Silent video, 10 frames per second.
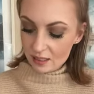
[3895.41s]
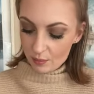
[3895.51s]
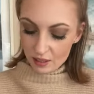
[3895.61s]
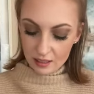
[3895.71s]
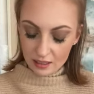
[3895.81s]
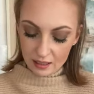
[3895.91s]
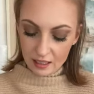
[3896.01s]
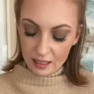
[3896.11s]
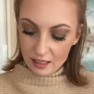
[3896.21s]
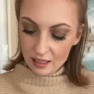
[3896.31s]
something like
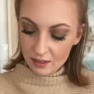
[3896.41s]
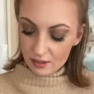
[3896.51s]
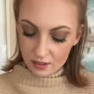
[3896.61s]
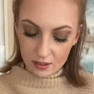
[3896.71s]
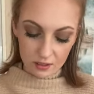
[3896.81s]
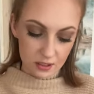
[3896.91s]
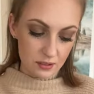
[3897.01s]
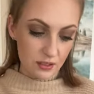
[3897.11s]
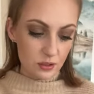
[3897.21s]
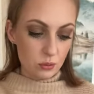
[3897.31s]
that. I don't know. This
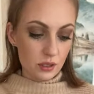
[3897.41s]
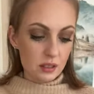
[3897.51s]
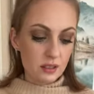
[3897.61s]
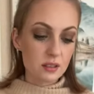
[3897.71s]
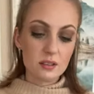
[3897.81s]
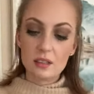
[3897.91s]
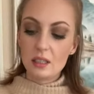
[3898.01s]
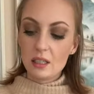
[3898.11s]
feels weird.